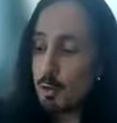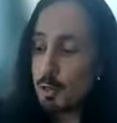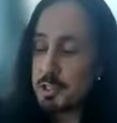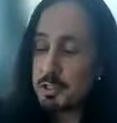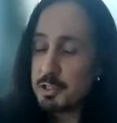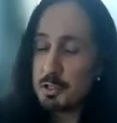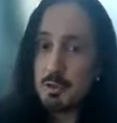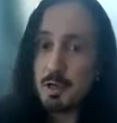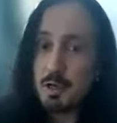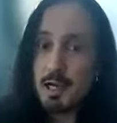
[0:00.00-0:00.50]
we
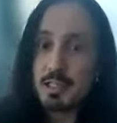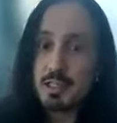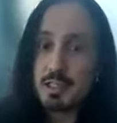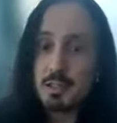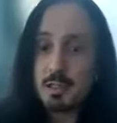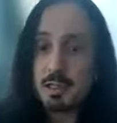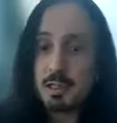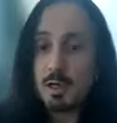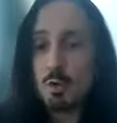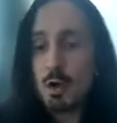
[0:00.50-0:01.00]
do
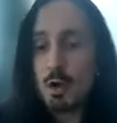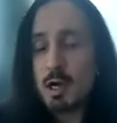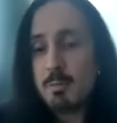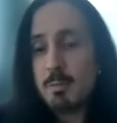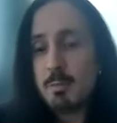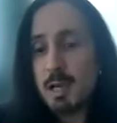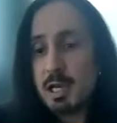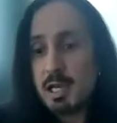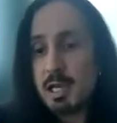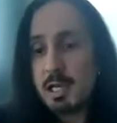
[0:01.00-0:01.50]
actually quite
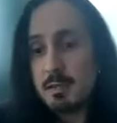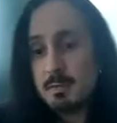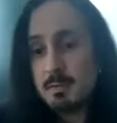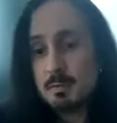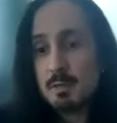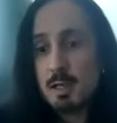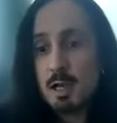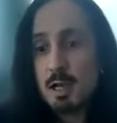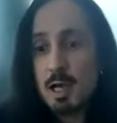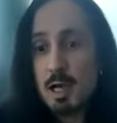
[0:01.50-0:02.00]
many,
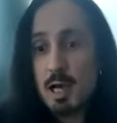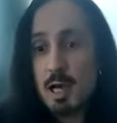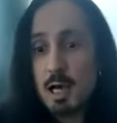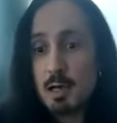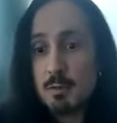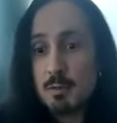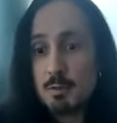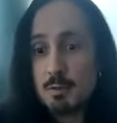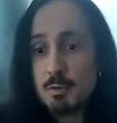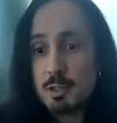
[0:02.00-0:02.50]

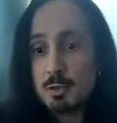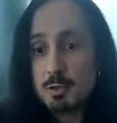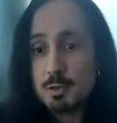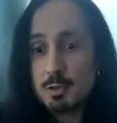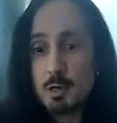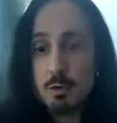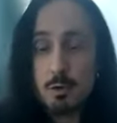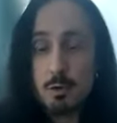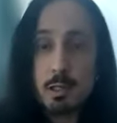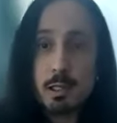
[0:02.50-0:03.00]
which we
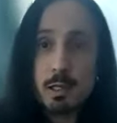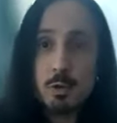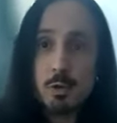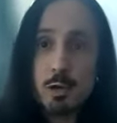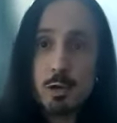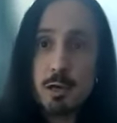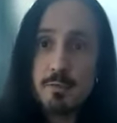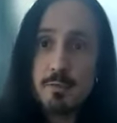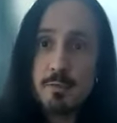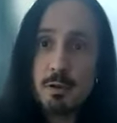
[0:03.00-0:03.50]
are really
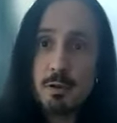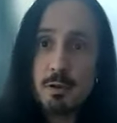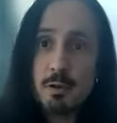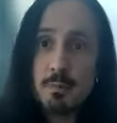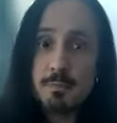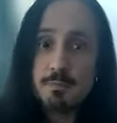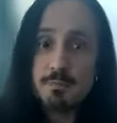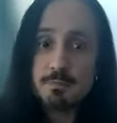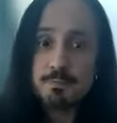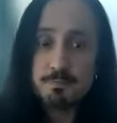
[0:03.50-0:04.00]

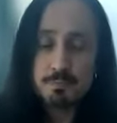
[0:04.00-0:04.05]
grateful.